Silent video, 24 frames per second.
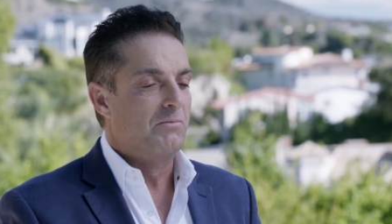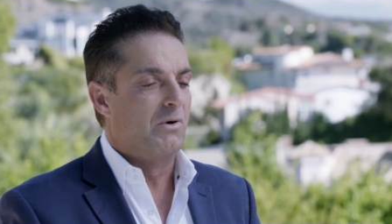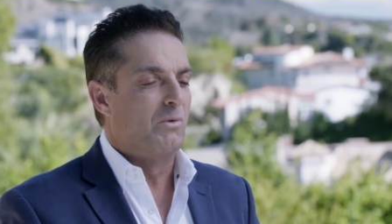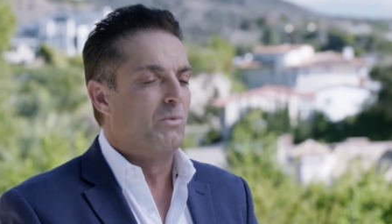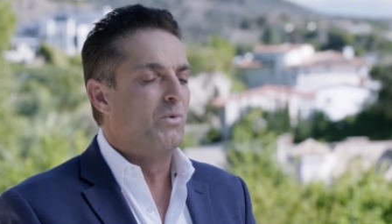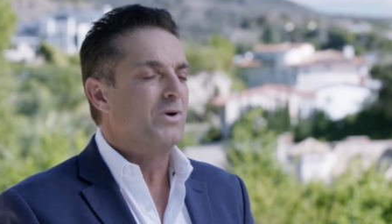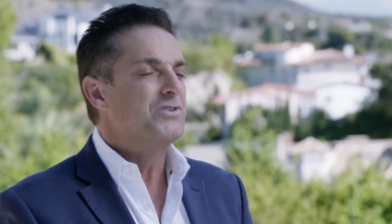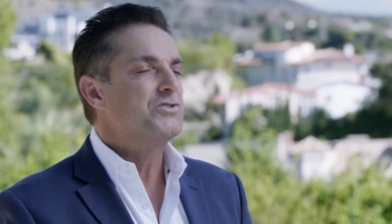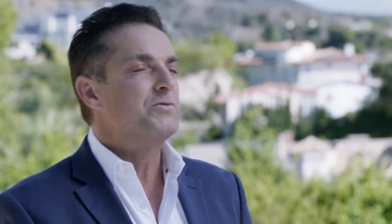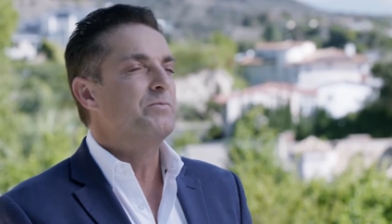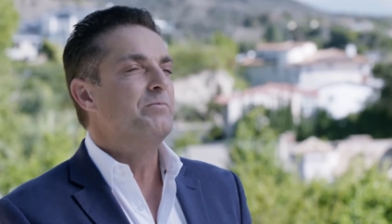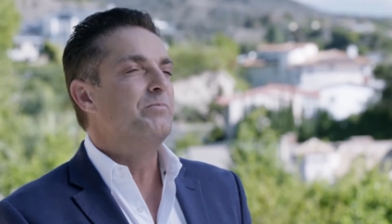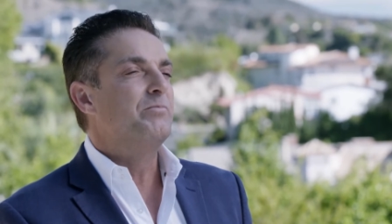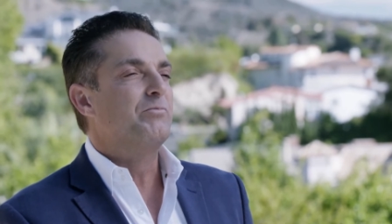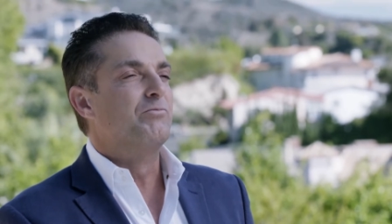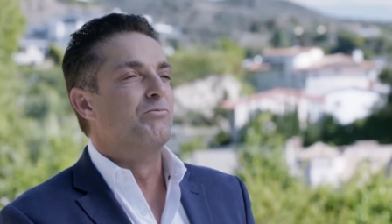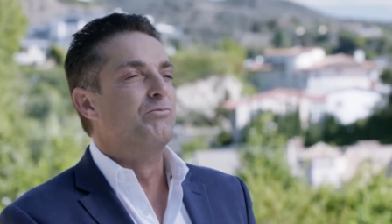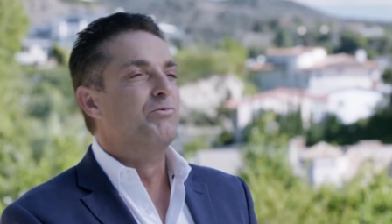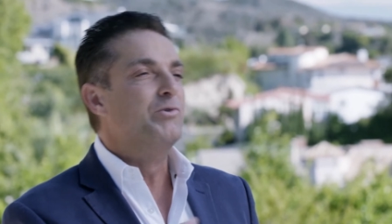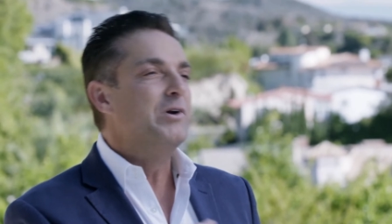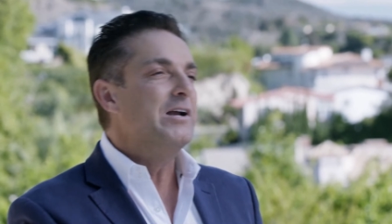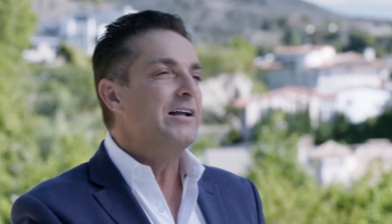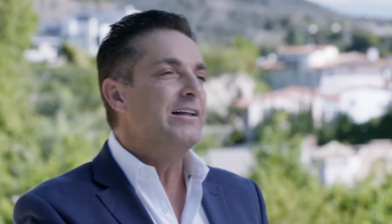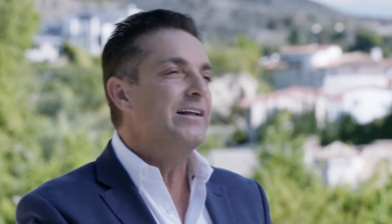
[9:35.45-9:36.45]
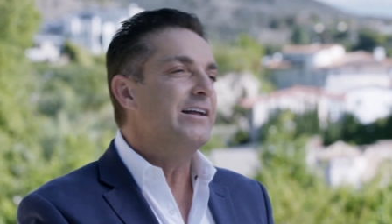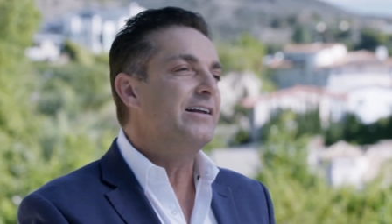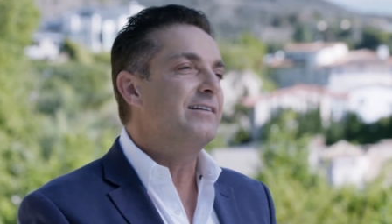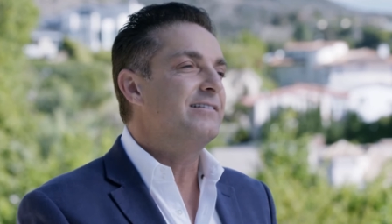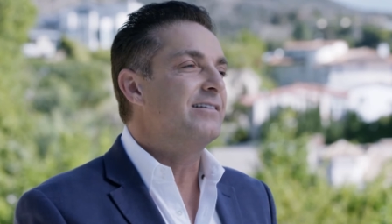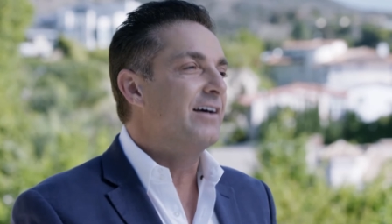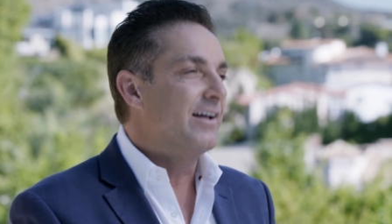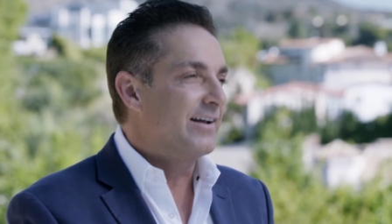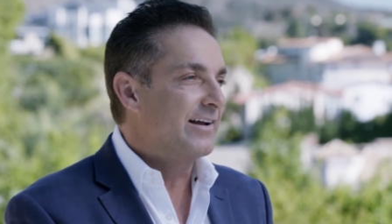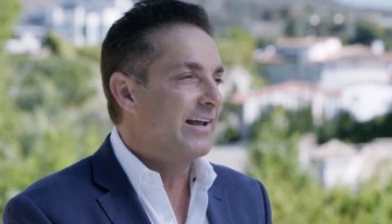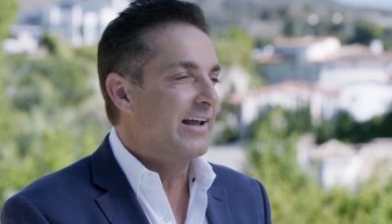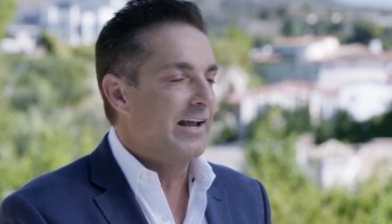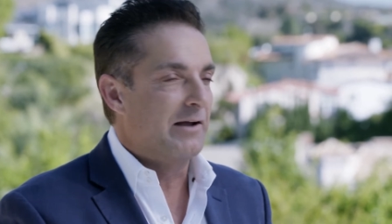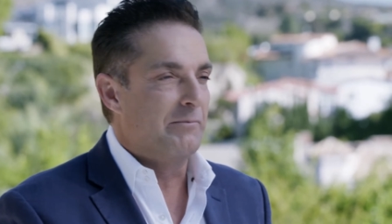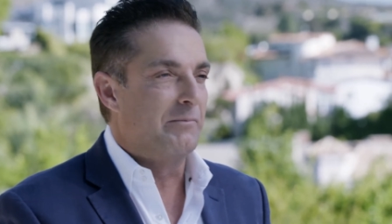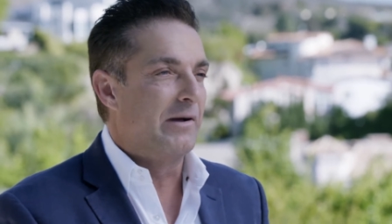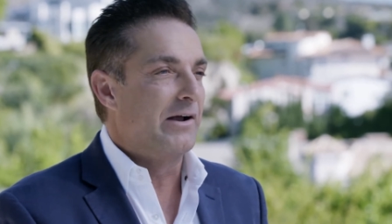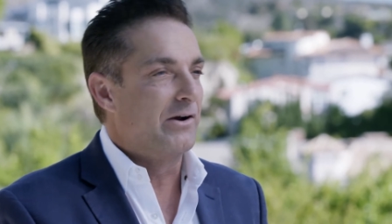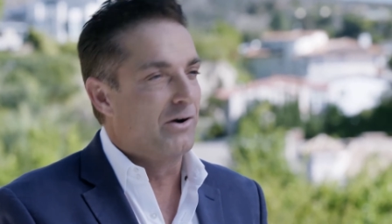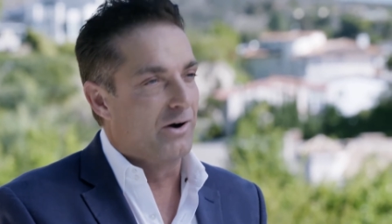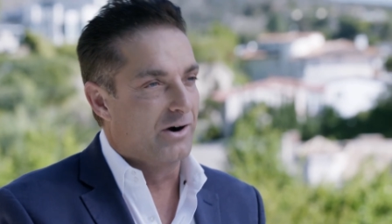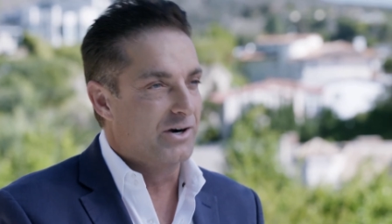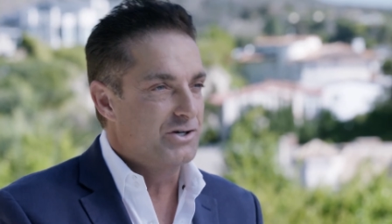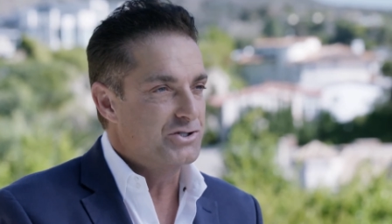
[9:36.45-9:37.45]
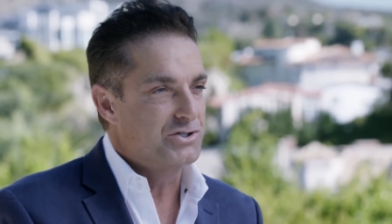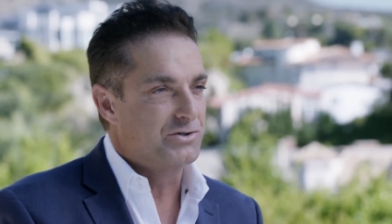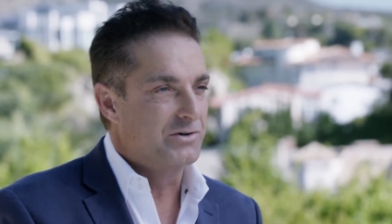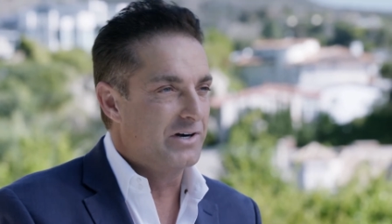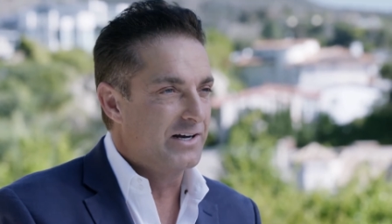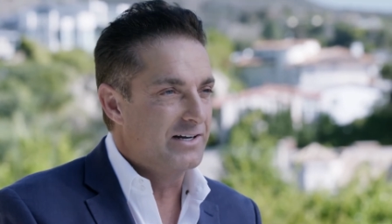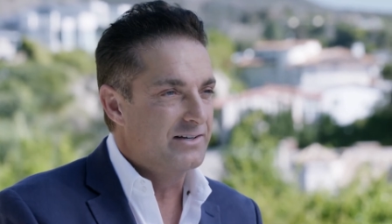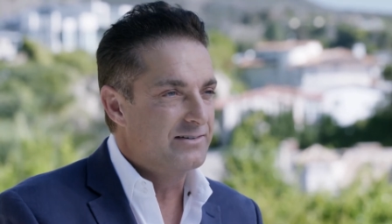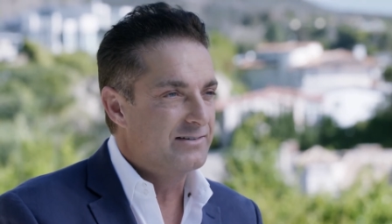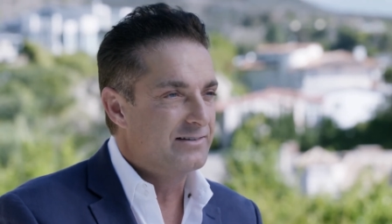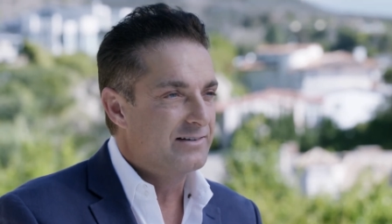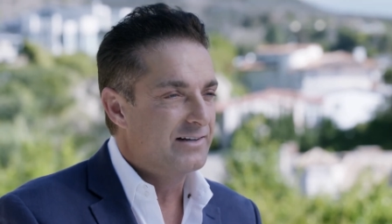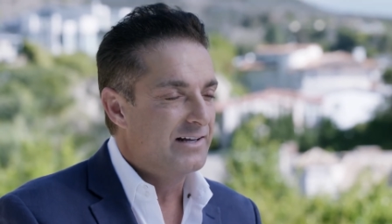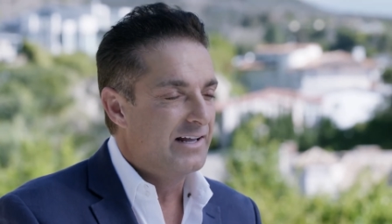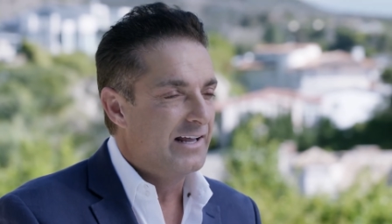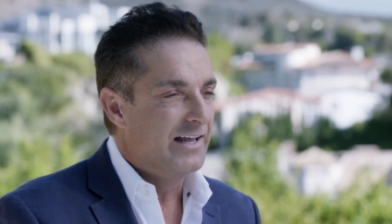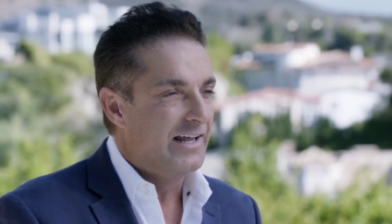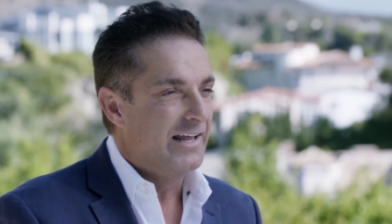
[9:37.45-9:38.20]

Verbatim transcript: But what's really tugging at my heartstrings